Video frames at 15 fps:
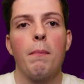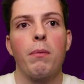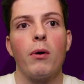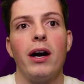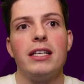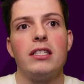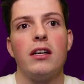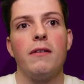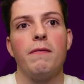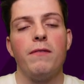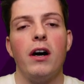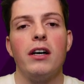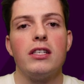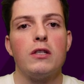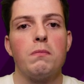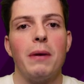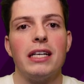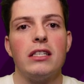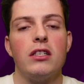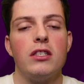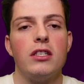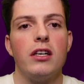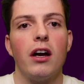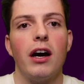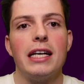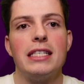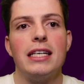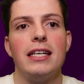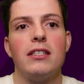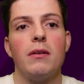Brighton versus Manchester
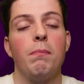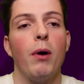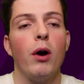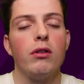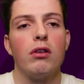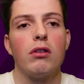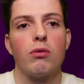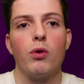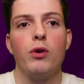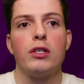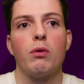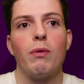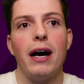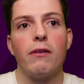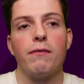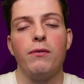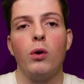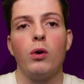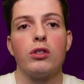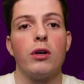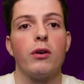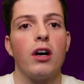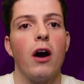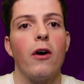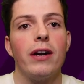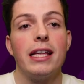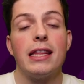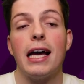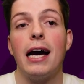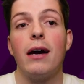United, both are through to round 4, so
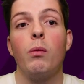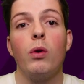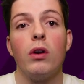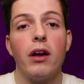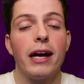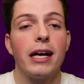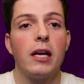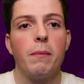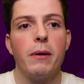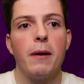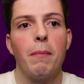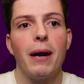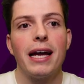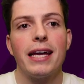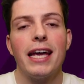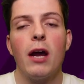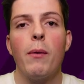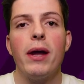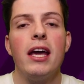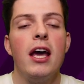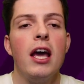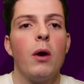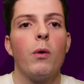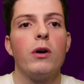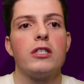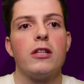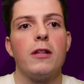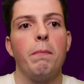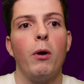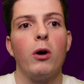currently that will likely be a blank game week. Whereas
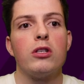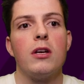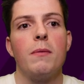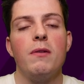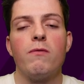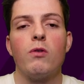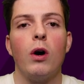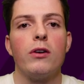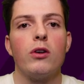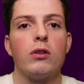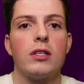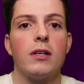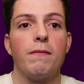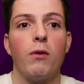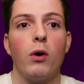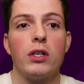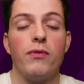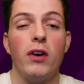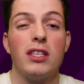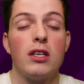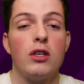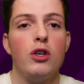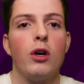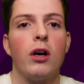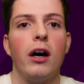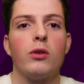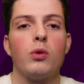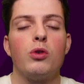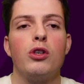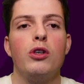at the bottom, you've got Nottingham Forest versus
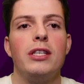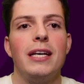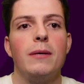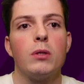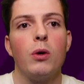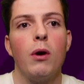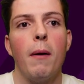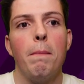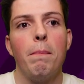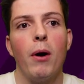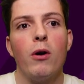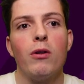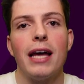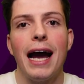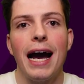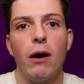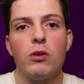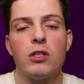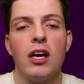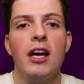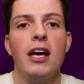Newcastle, 2 teams who are both out,